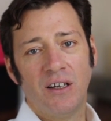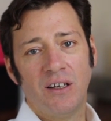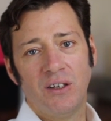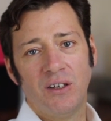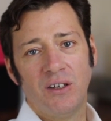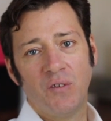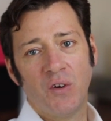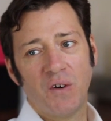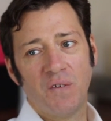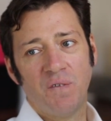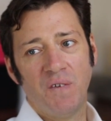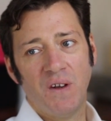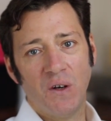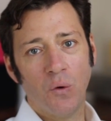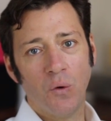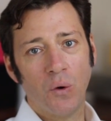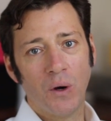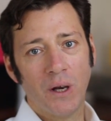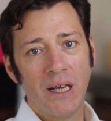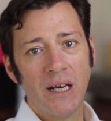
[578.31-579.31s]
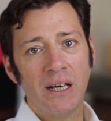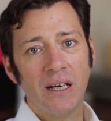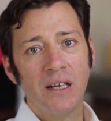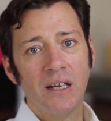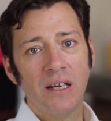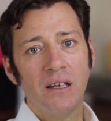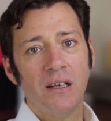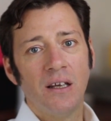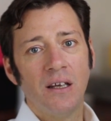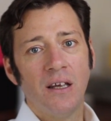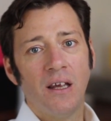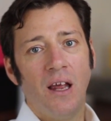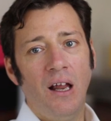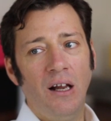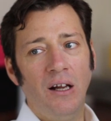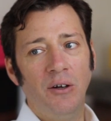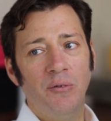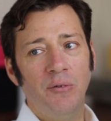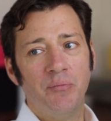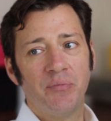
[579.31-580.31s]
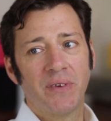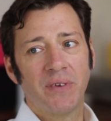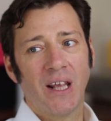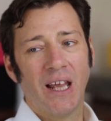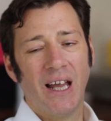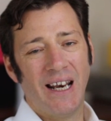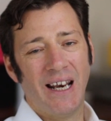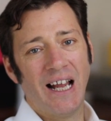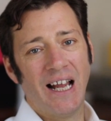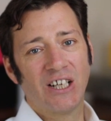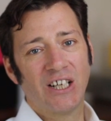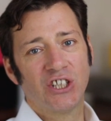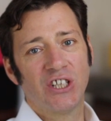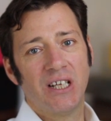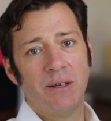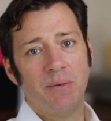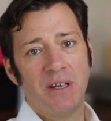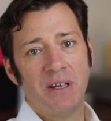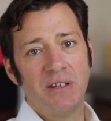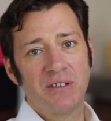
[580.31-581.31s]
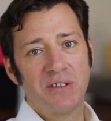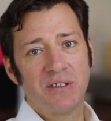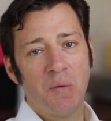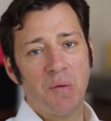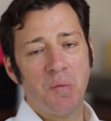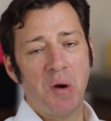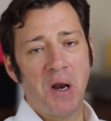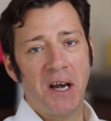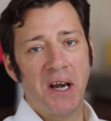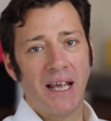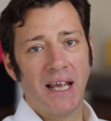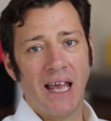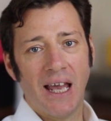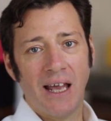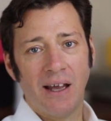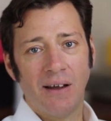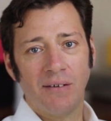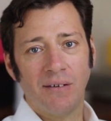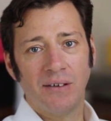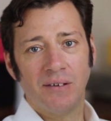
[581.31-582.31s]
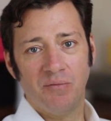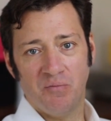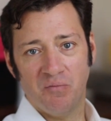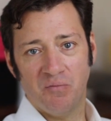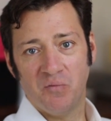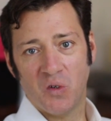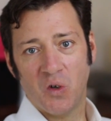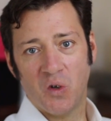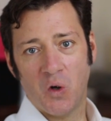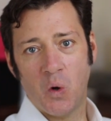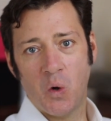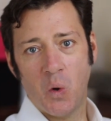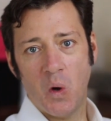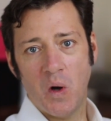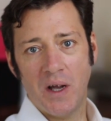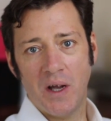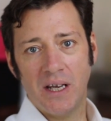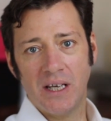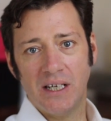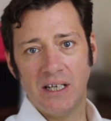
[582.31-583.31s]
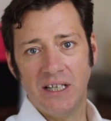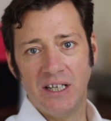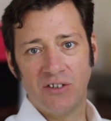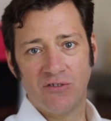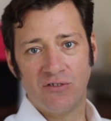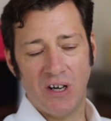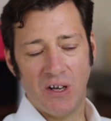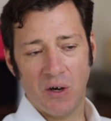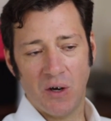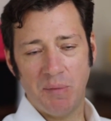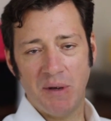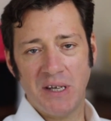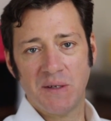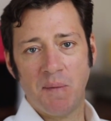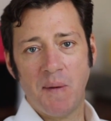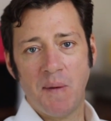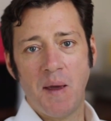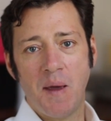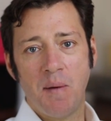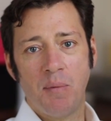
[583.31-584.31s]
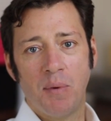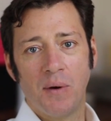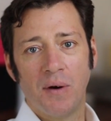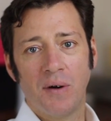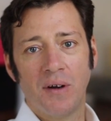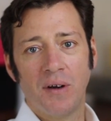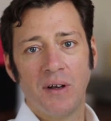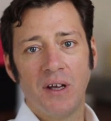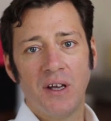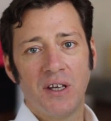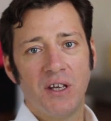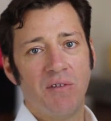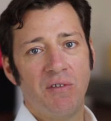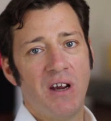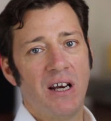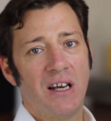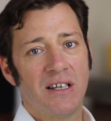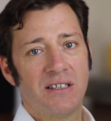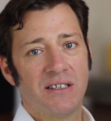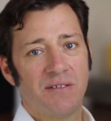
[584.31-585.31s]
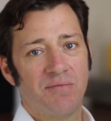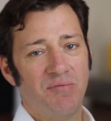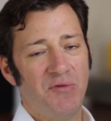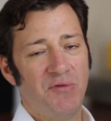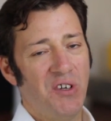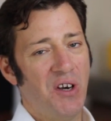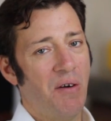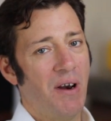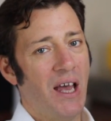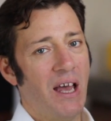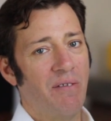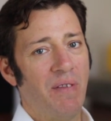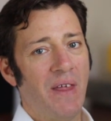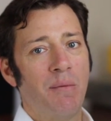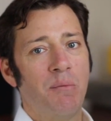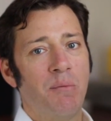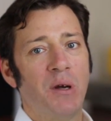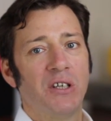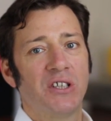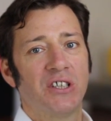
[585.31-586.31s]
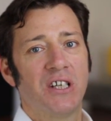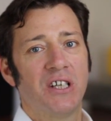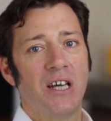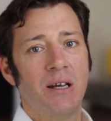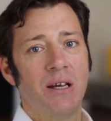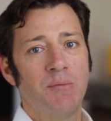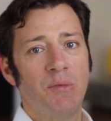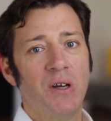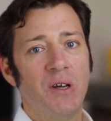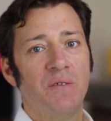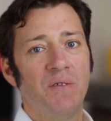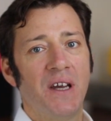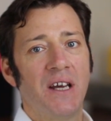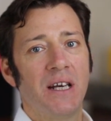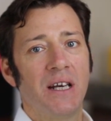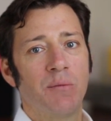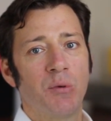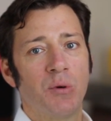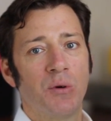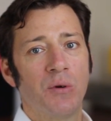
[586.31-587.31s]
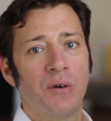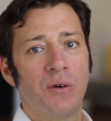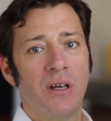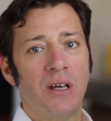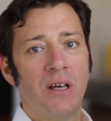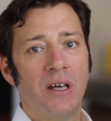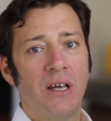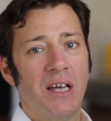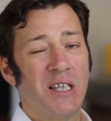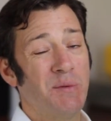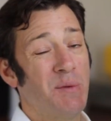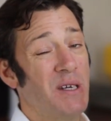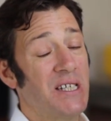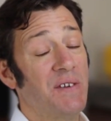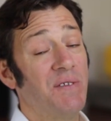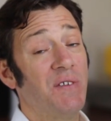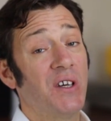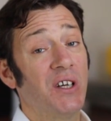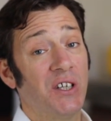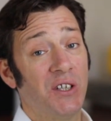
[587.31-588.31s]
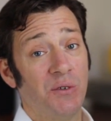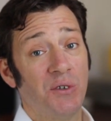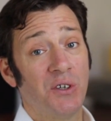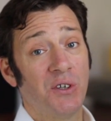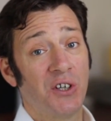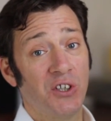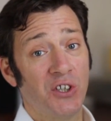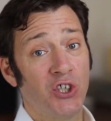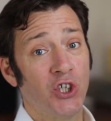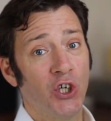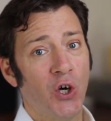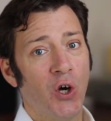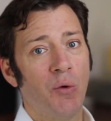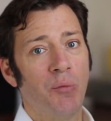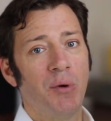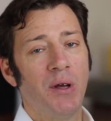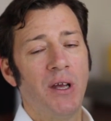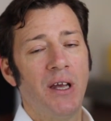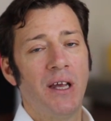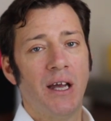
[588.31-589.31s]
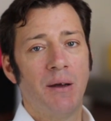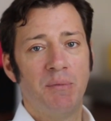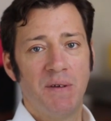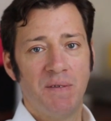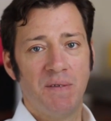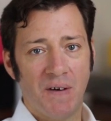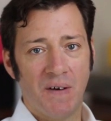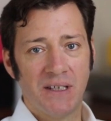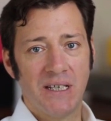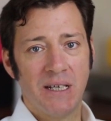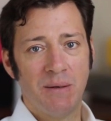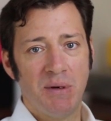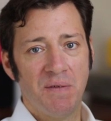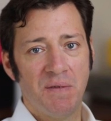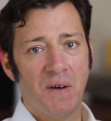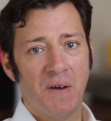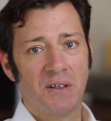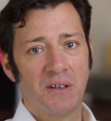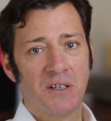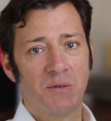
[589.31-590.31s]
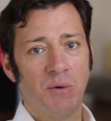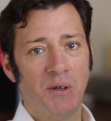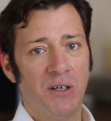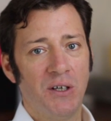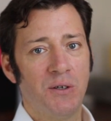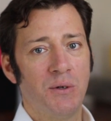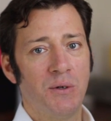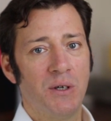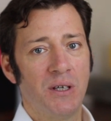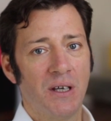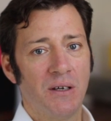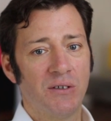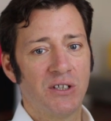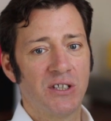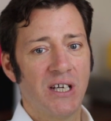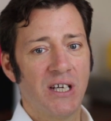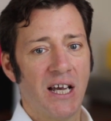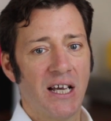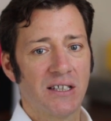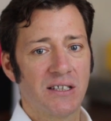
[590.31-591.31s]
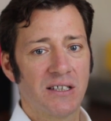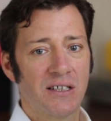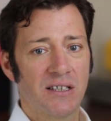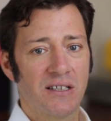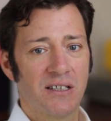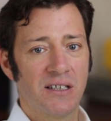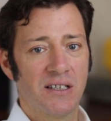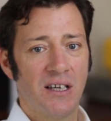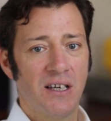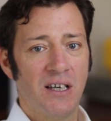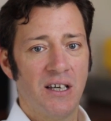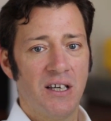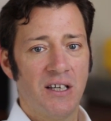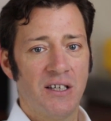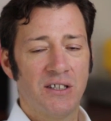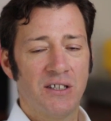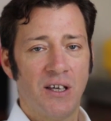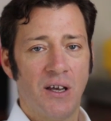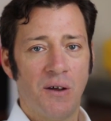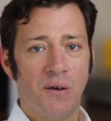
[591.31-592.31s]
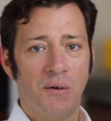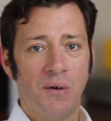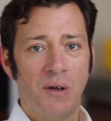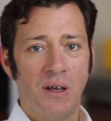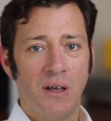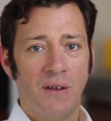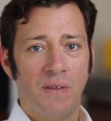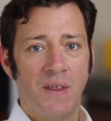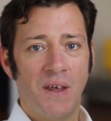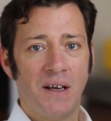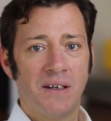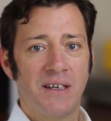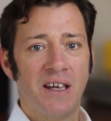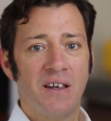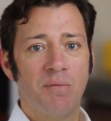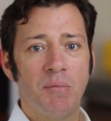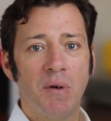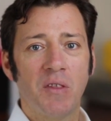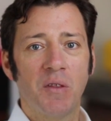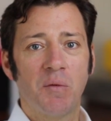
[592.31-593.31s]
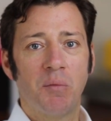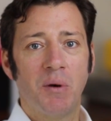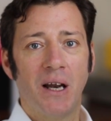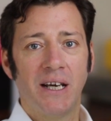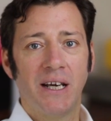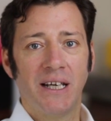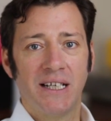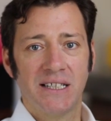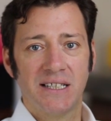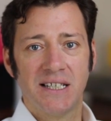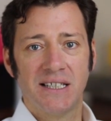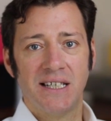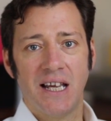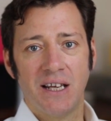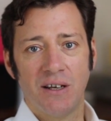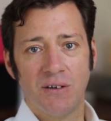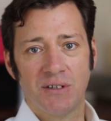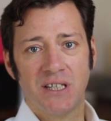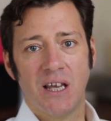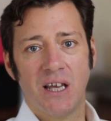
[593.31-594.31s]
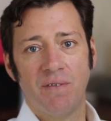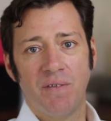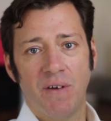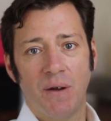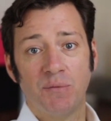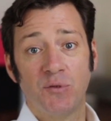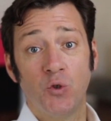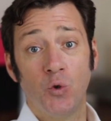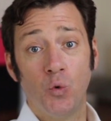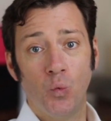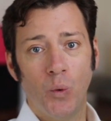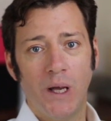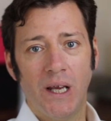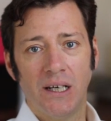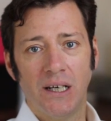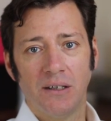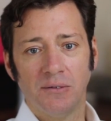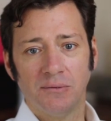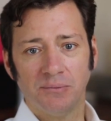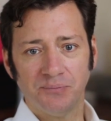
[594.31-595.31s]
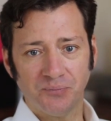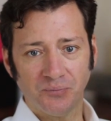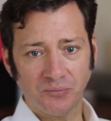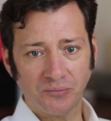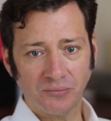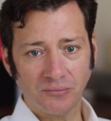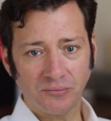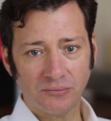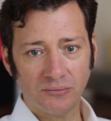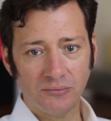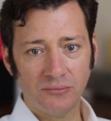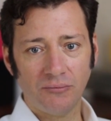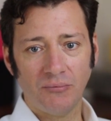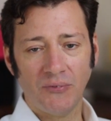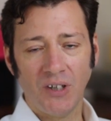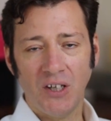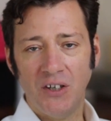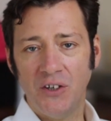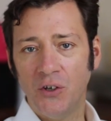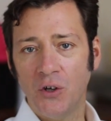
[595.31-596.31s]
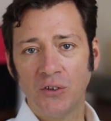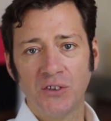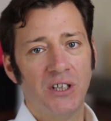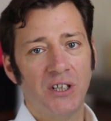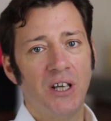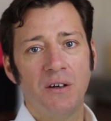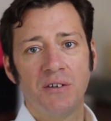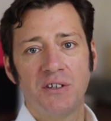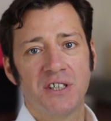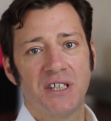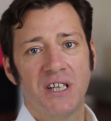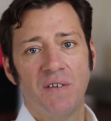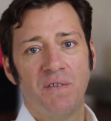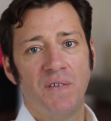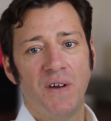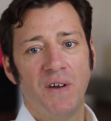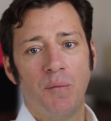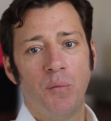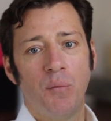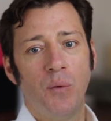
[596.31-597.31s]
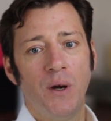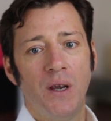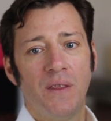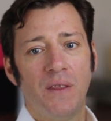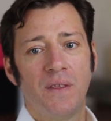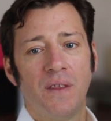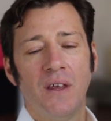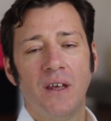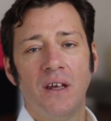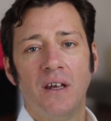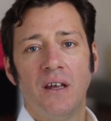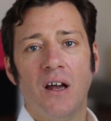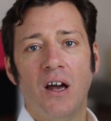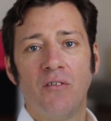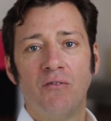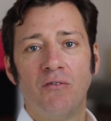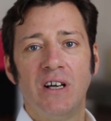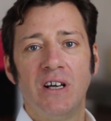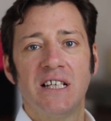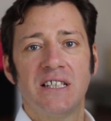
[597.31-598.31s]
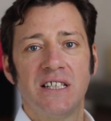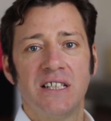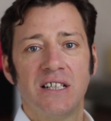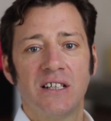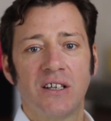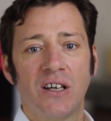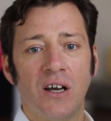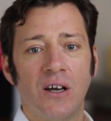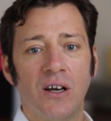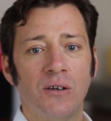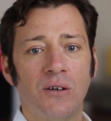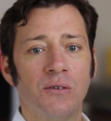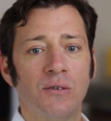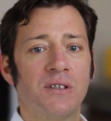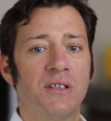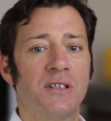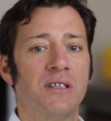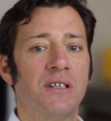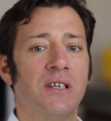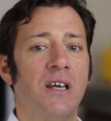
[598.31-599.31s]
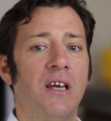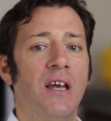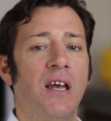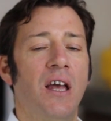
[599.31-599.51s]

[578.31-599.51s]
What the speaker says: you've got to fit it all in, and actually when you start planning it out quite literally on a piece of paper, you realize you don't have that much time available, especially if you're going to do a good job and be very deeply focused when you're doing those tasks. So the idea of month planning is to set yourself up to win, not to load yourself up with unrealistic goals,